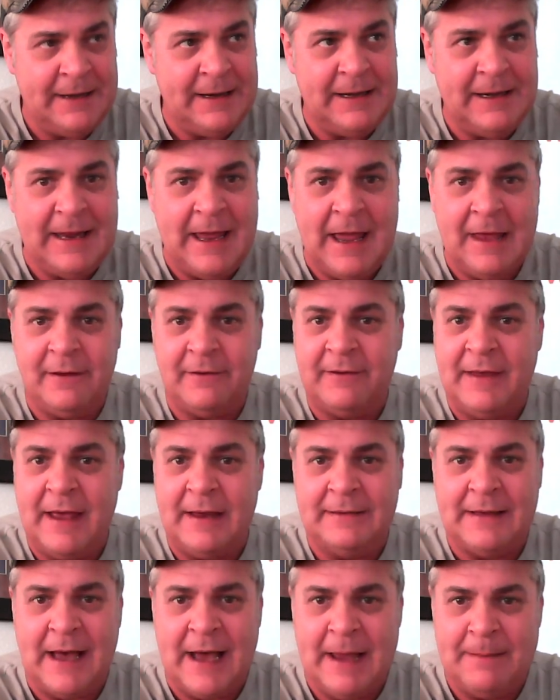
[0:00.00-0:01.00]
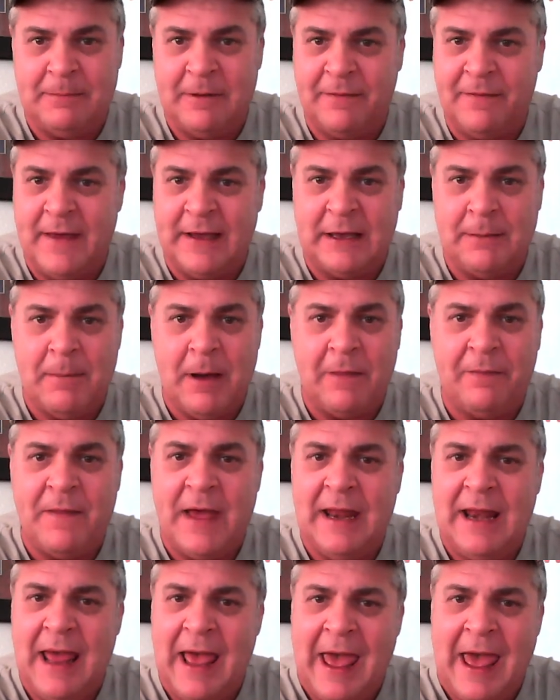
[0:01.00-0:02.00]
Indiana's had time to think about
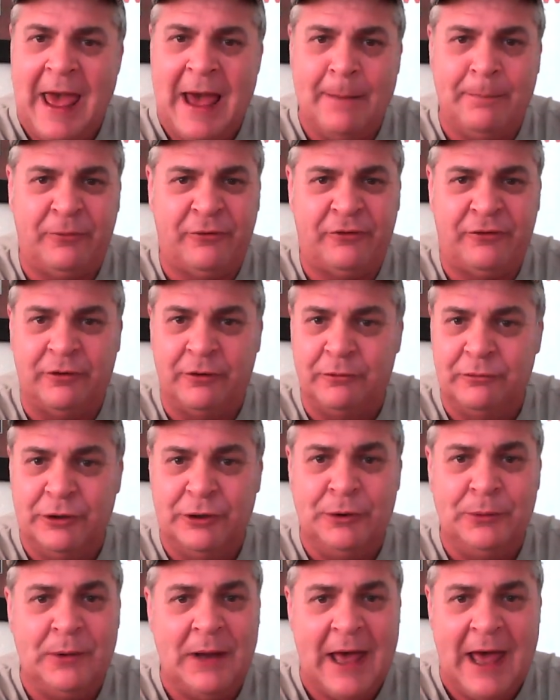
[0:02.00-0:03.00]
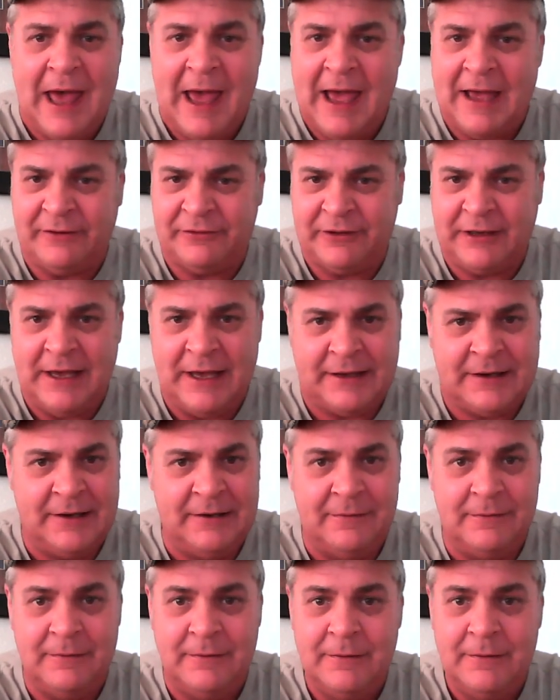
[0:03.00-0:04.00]
that absolute ass-kicking
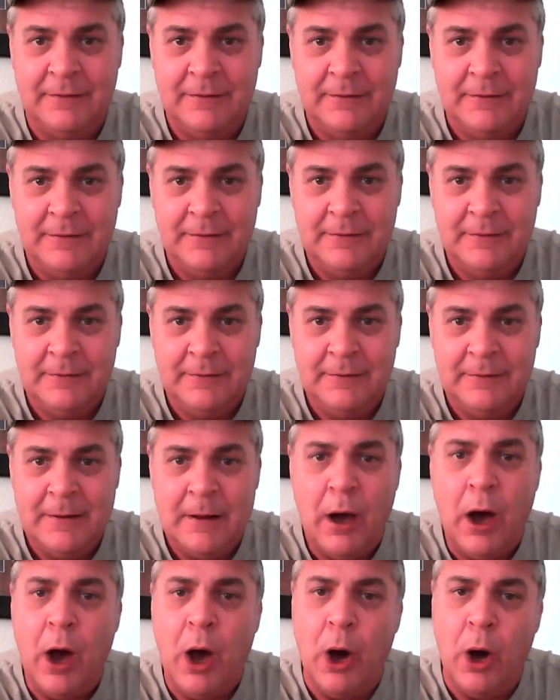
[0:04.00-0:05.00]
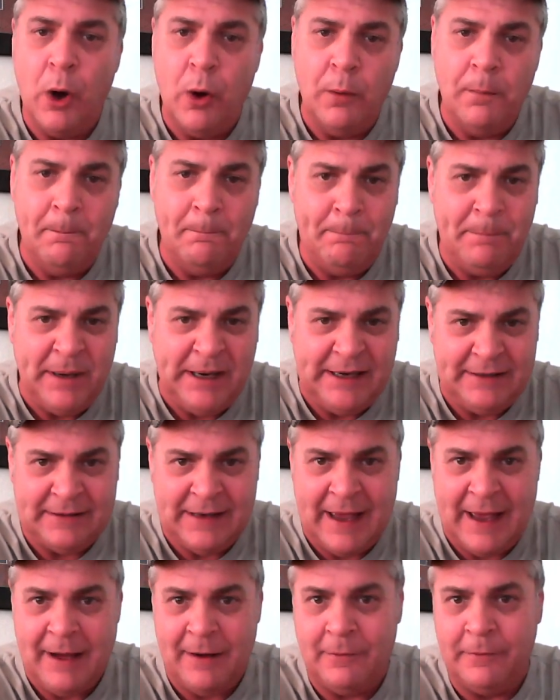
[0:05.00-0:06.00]
home
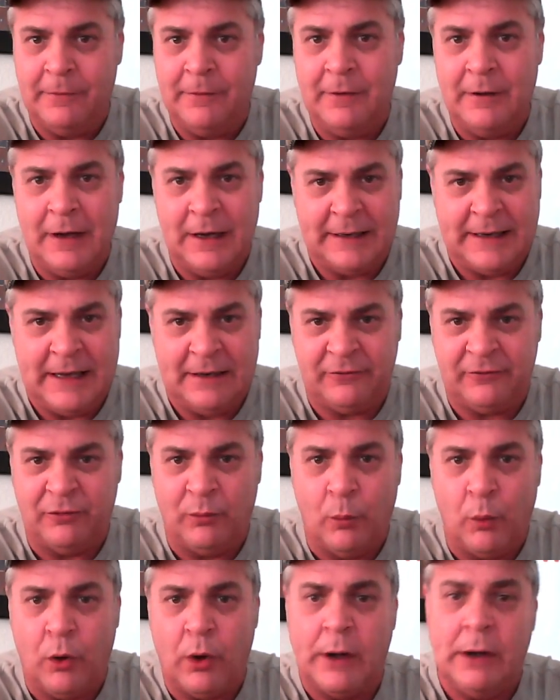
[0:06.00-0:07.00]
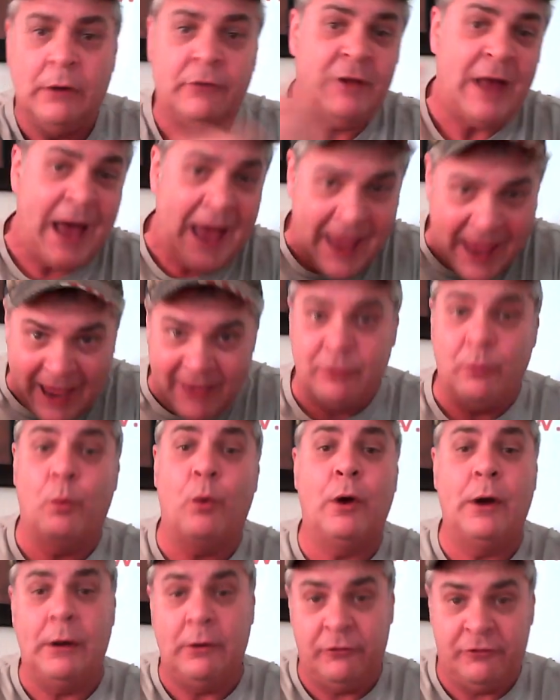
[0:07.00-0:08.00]
beatdown against the Warriors. I had the
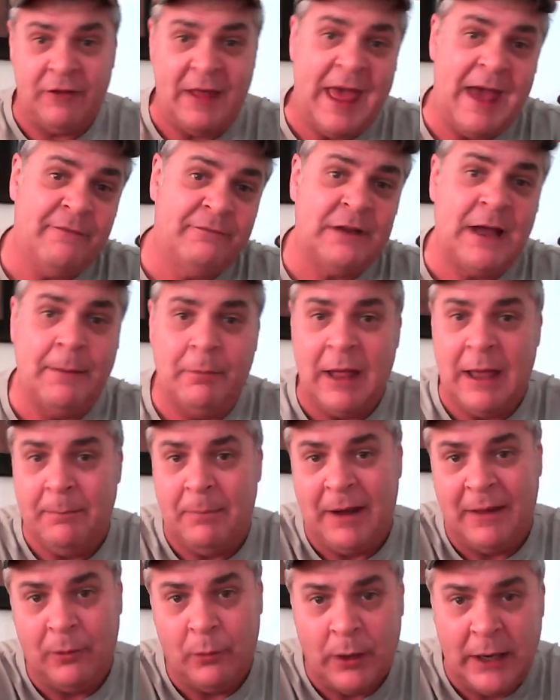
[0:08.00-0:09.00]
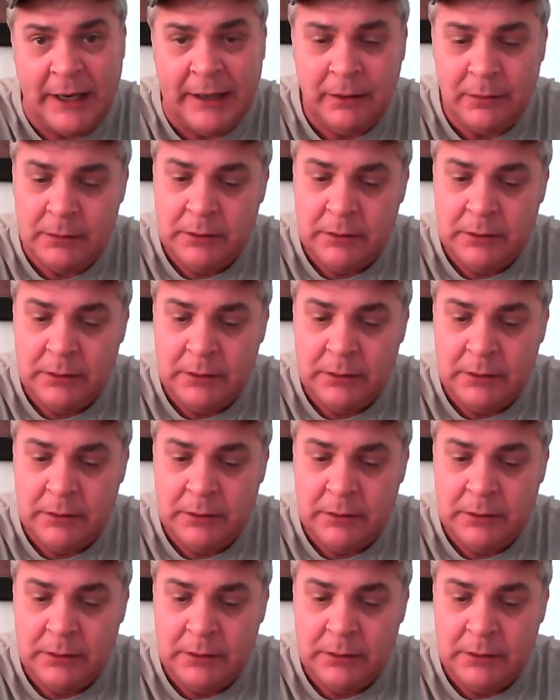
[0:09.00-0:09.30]
Warriors in the halftime line, by the way,